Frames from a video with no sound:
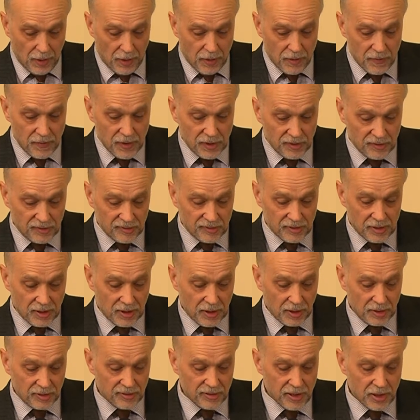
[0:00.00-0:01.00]
this
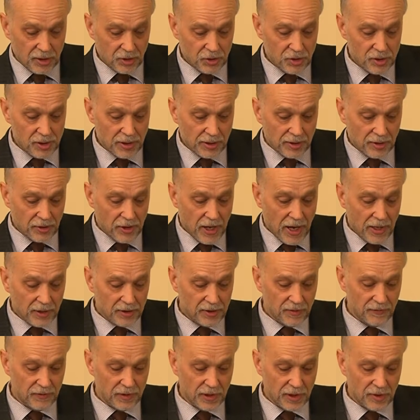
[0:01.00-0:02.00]
sexual
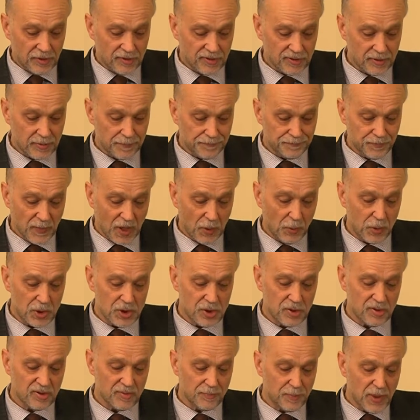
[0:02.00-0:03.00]
attractiveness,
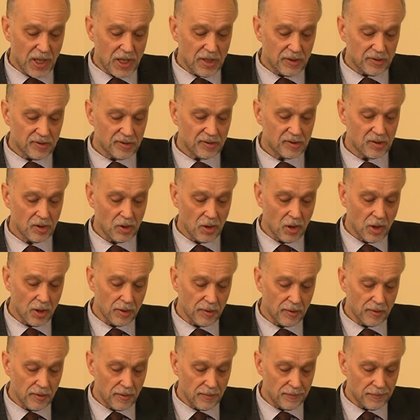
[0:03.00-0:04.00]
which is based
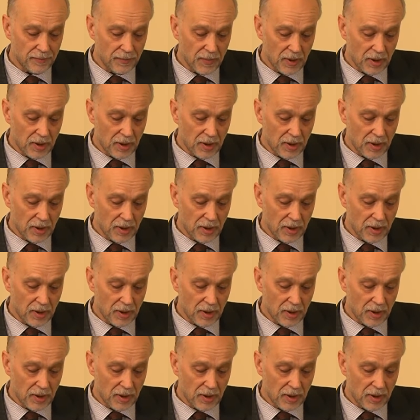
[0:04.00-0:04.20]
on